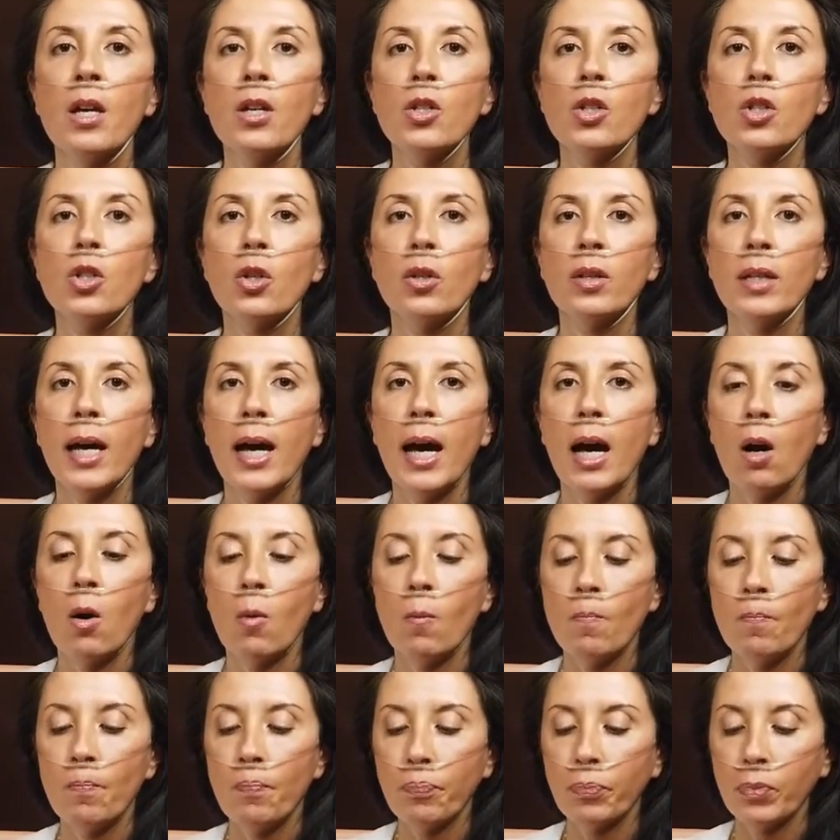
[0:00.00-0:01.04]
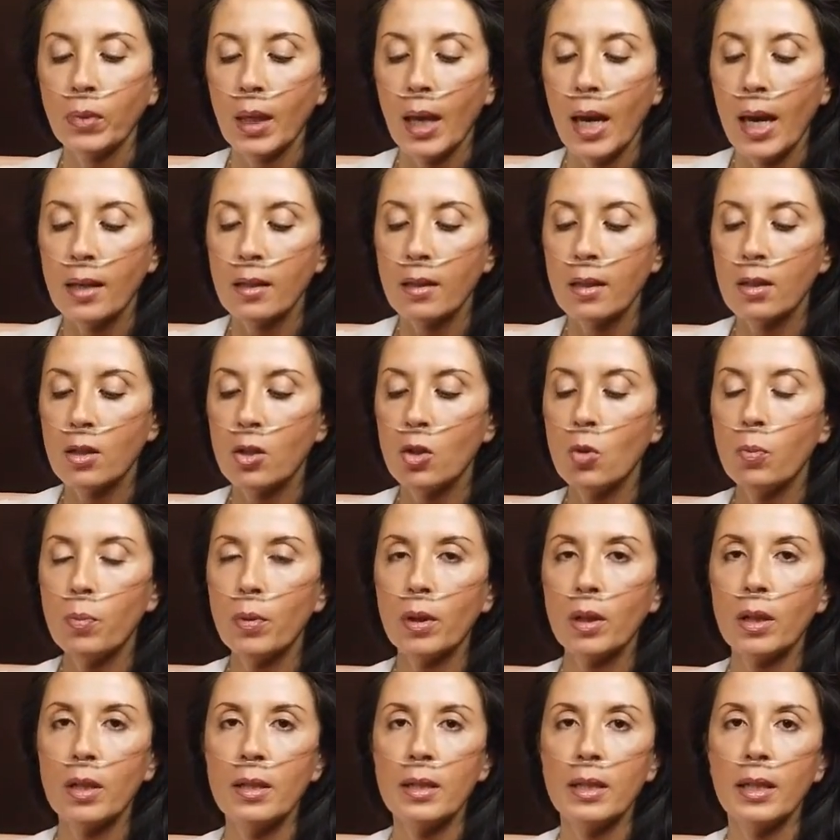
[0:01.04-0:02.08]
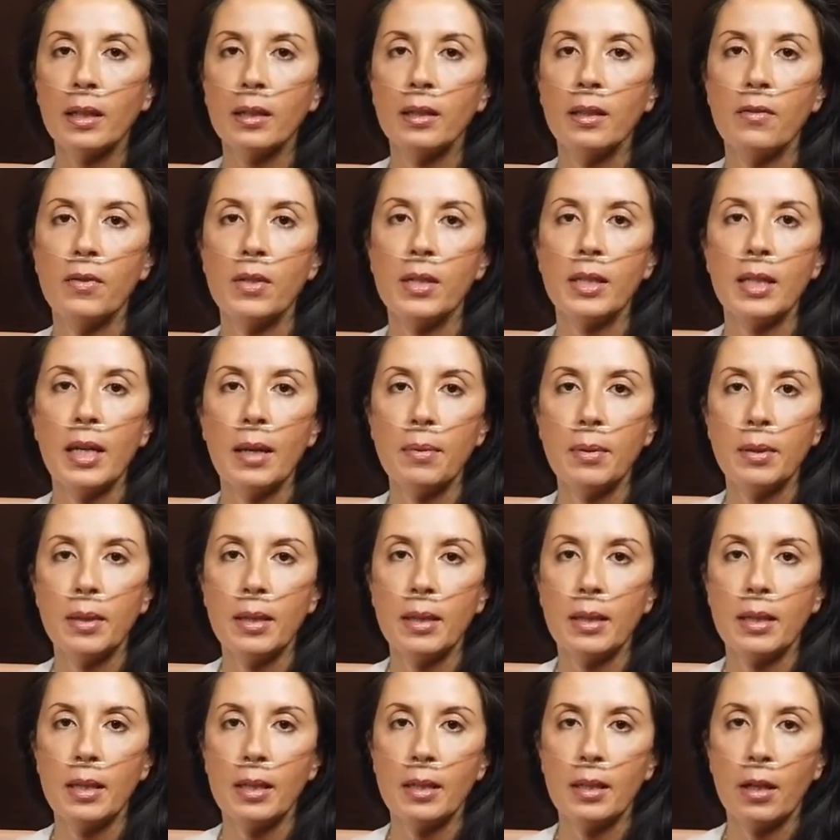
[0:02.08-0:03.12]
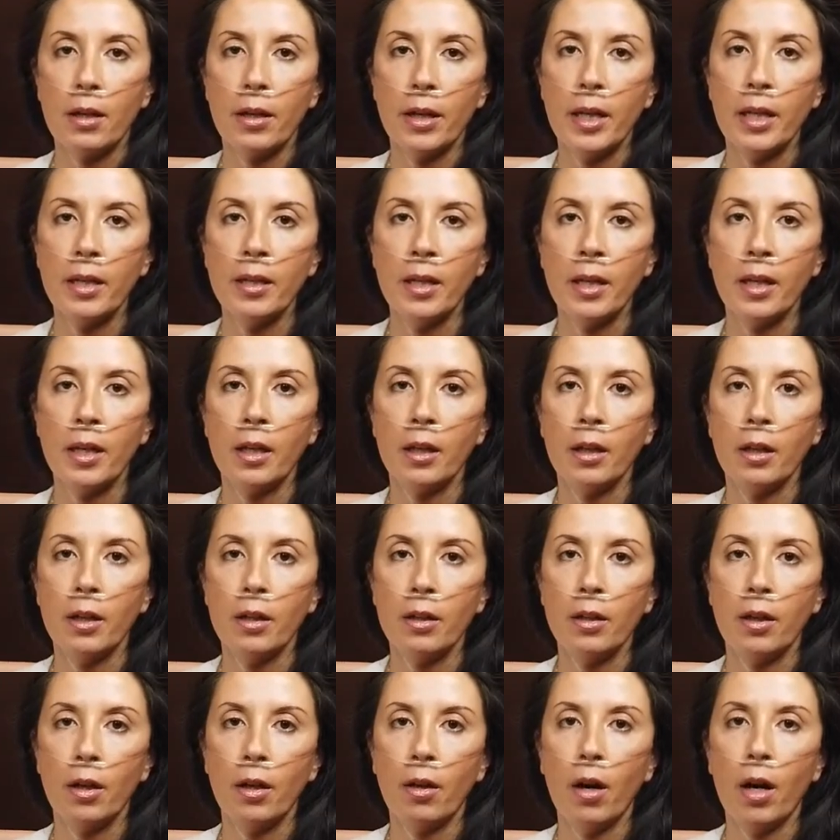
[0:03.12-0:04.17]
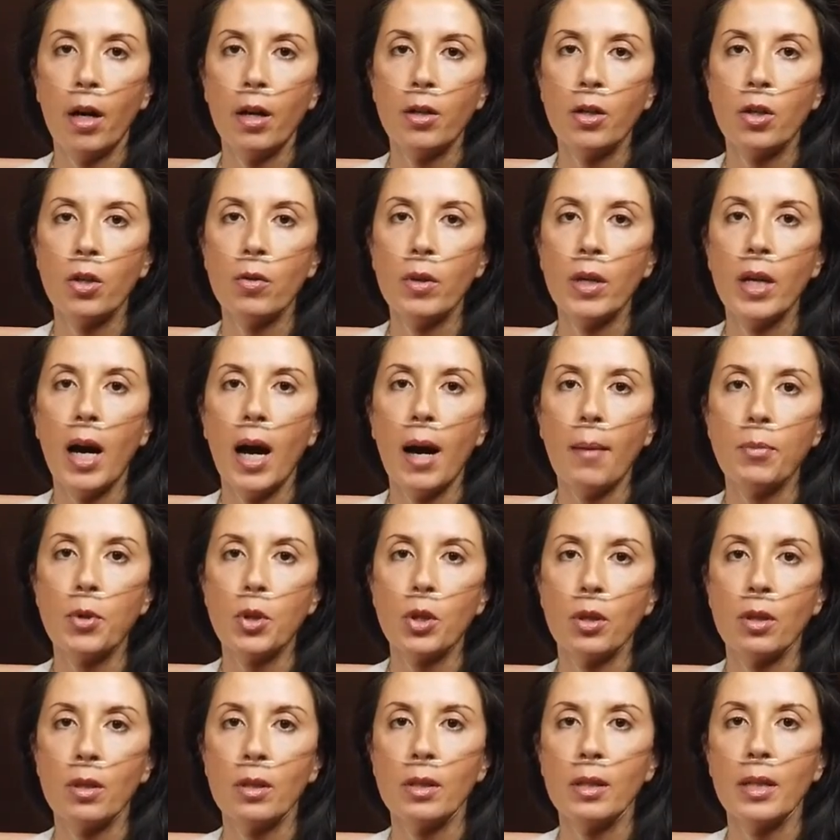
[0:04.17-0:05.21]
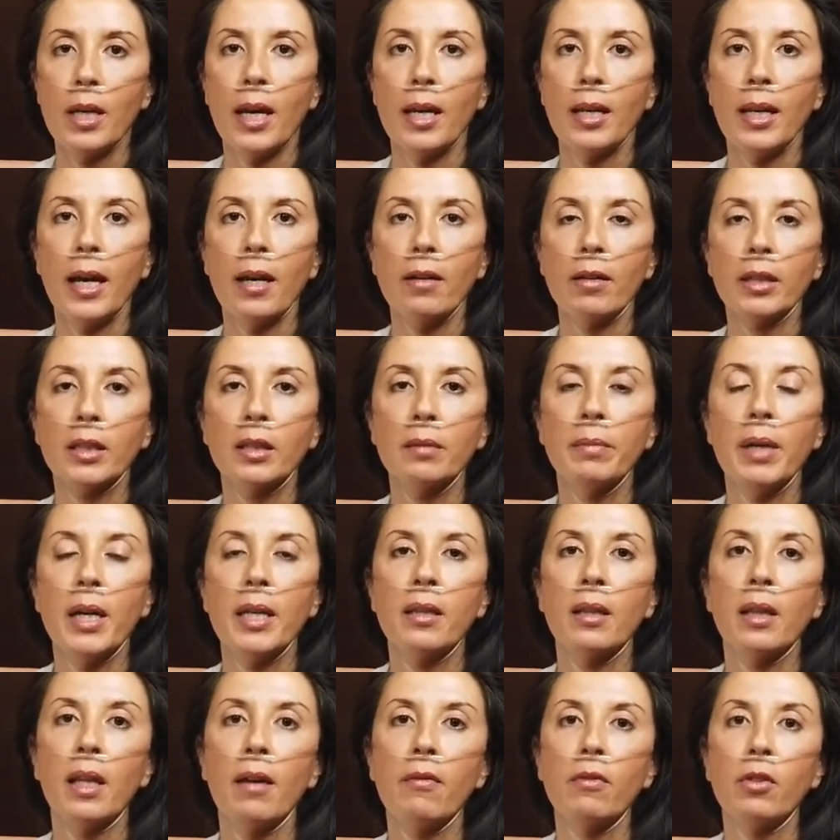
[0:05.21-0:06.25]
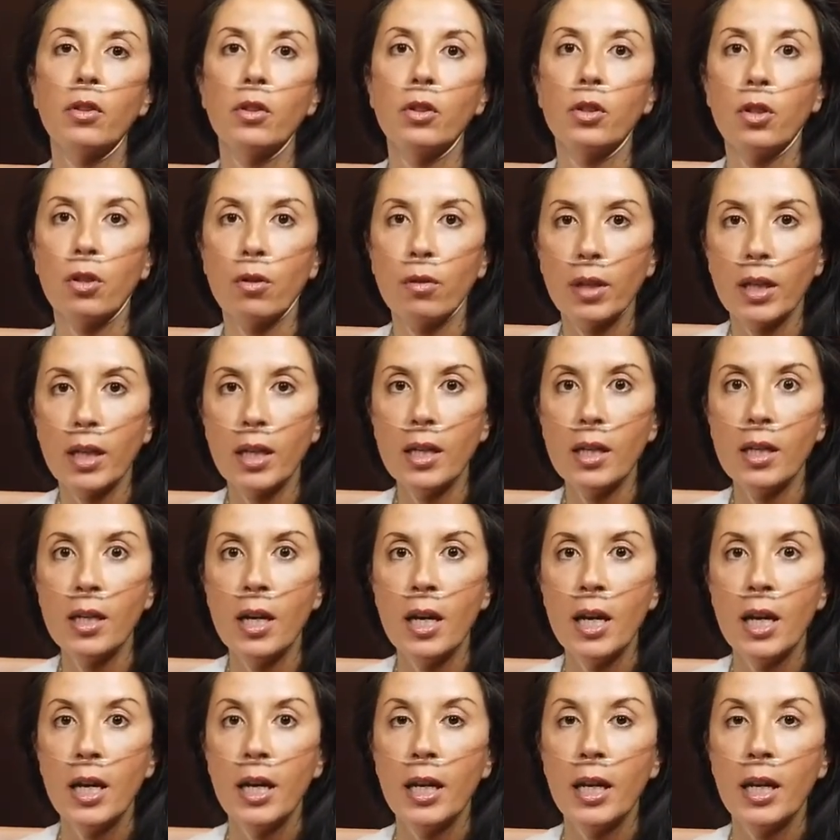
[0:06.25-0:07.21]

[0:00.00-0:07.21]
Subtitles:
So now, as the superconductive substances are in here, there are 3 options, and I recommend level 3.